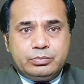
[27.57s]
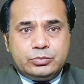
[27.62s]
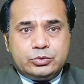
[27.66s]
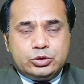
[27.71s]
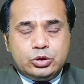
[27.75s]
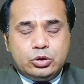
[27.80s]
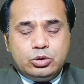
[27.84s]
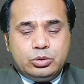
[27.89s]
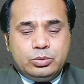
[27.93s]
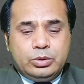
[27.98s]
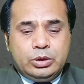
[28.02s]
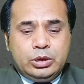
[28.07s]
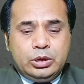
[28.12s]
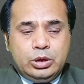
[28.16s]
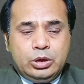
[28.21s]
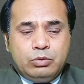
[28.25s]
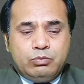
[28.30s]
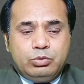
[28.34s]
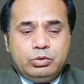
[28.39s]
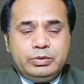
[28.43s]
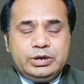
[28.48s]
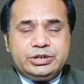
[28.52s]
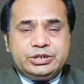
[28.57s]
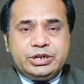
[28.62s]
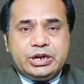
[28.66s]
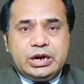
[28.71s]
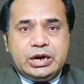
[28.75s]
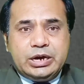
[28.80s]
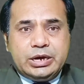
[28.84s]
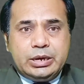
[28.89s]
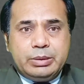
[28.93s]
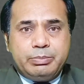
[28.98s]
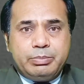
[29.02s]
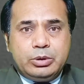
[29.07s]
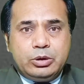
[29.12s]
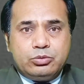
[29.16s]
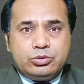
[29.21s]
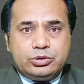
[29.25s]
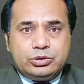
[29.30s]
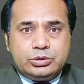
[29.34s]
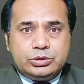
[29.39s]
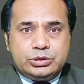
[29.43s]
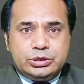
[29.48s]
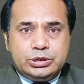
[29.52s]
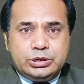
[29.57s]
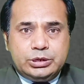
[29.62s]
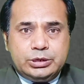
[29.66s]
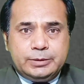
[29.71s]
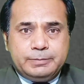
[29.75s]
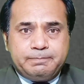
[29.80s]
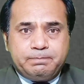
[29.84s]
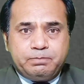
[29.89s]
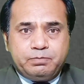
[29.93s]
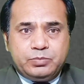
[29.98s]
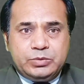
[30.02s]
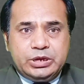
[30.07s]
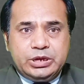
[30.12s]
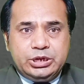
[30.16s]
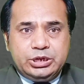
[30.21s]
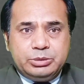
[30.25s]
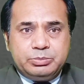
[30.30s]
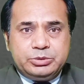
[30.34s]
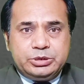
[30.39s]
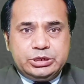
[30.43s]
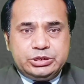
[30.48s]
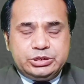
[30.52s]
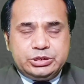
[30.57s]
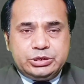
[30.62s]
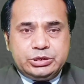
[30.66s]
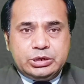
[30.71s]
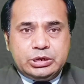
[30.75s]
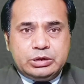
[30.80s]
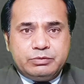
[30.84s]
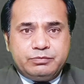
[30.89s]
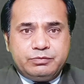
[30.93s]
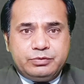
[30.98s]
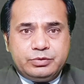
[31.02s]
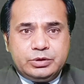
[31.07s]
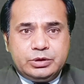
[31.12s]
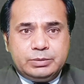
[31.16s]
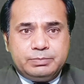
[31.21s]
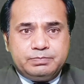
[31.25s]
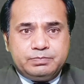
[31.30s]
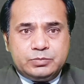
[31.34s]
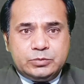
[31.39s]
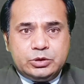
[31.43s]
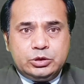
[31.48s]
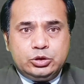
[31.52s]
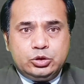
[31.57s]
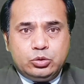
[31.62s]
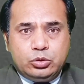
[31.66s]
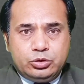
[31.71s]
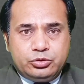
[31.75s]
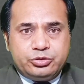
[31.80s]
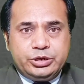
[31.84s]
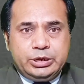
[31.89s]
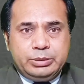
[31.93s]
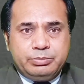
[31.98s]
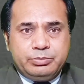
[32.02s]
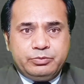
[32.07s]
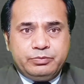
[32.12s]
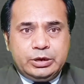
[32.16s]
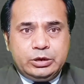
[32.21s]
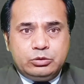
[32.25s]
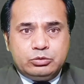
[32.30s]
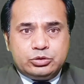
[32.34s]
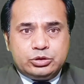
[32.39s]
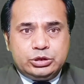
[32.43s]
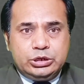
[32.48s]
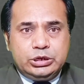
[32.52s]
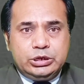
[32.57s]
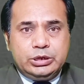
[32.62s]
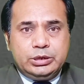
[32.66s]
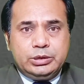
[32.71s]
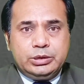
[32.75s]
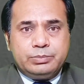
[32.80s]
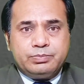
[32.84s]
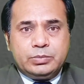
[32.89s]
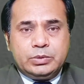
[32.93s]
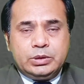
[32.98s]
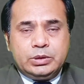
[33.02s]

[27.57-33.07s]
So we will talk about the interpretation of your dream when you see